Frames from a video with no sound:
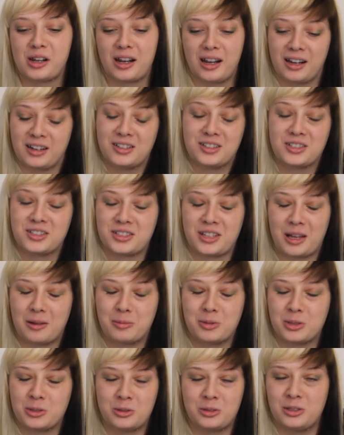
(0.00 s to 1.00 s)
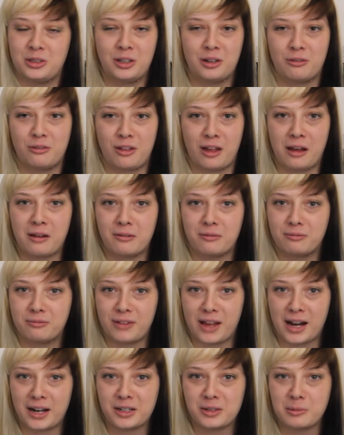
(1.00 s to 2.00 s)
I just absolutely love that
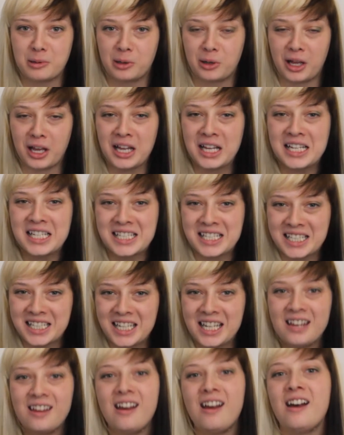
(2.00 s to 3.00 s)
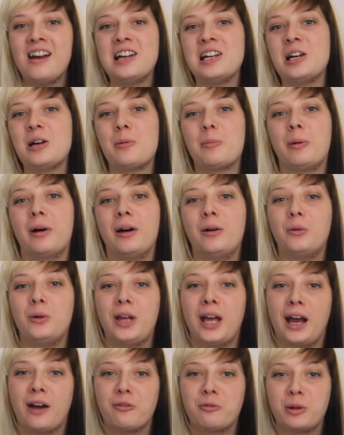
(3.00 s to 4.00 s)
fact about us. But we
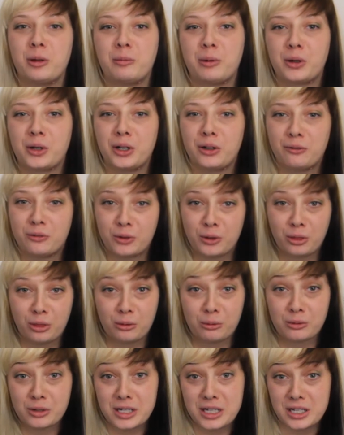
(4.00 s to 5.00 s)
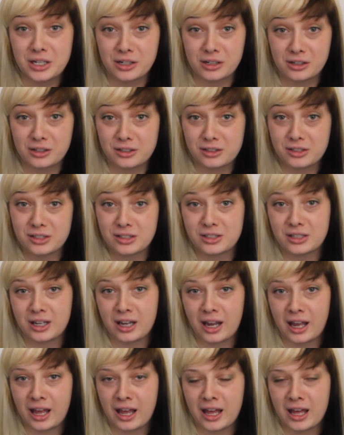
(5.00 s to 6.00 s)
have been married for 3 years,
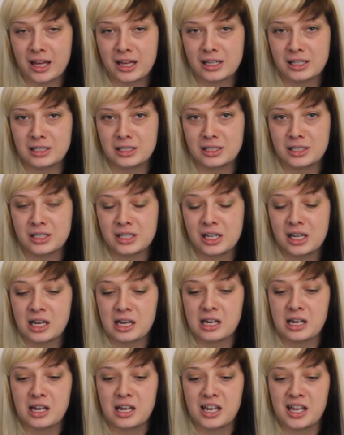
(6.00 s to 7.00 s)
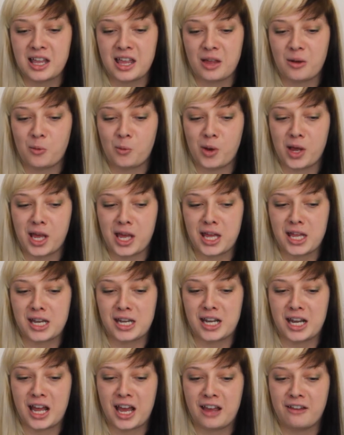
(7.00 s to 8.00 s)
and
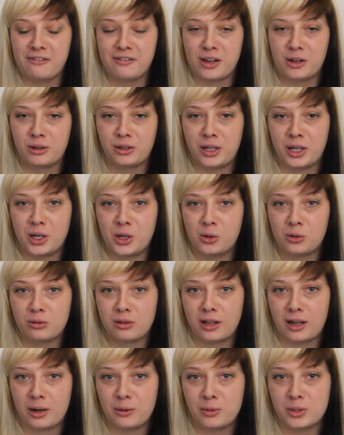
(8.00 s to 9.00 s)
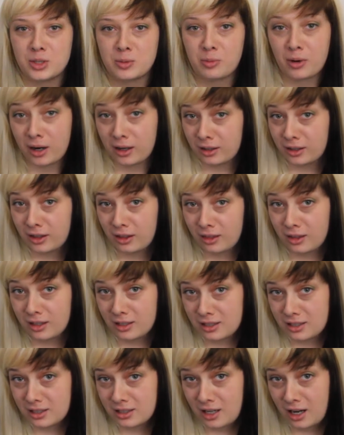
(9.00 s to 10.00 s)
when I found out that I was pregnant
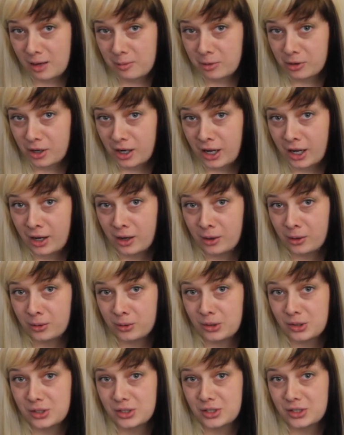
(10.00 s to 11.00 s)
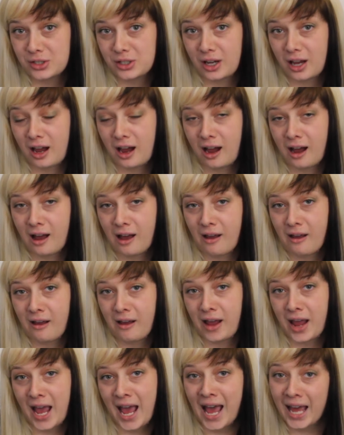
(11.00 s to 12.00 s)
this time around,
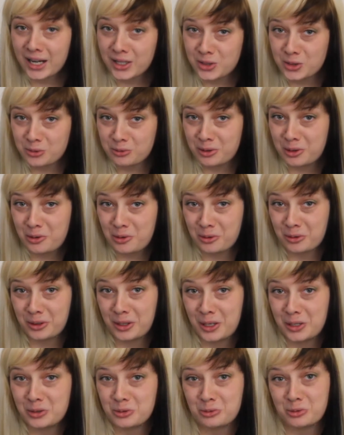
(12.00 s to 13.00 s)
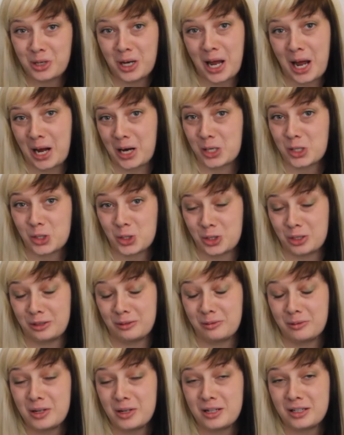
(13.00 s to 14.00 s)
I had to record his reaction.
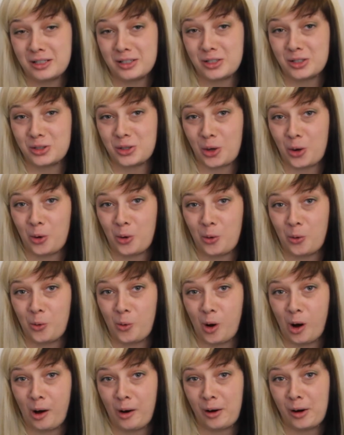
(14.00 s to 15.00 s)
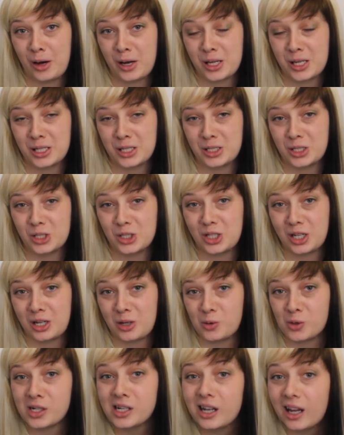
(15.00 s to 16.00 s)
So on
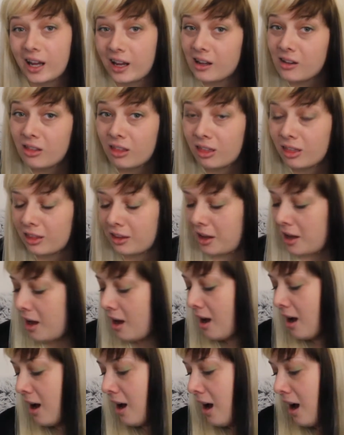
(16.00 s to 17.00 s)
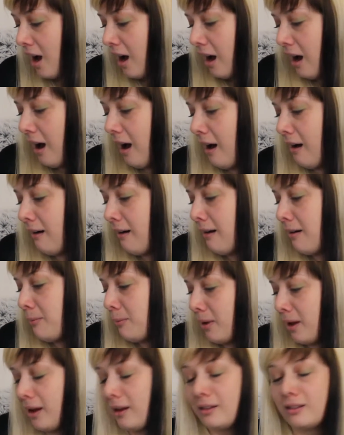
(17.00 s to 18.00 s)
January 8th, I
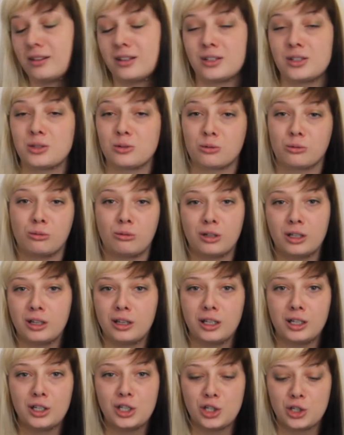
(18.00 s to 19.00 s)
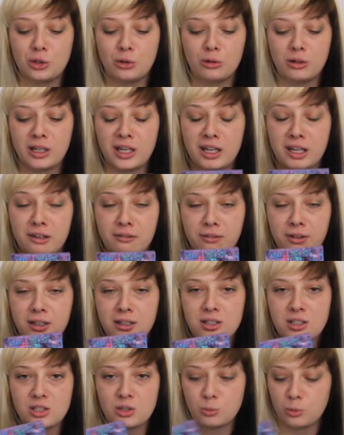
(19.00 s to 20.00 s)
made this really cute
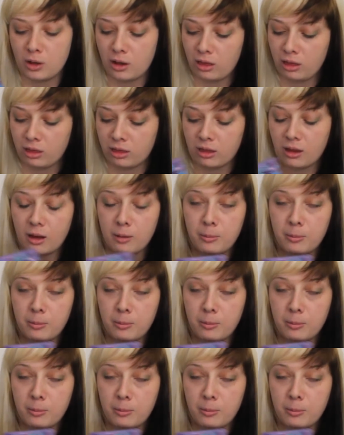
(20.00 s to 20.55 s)
canvas with a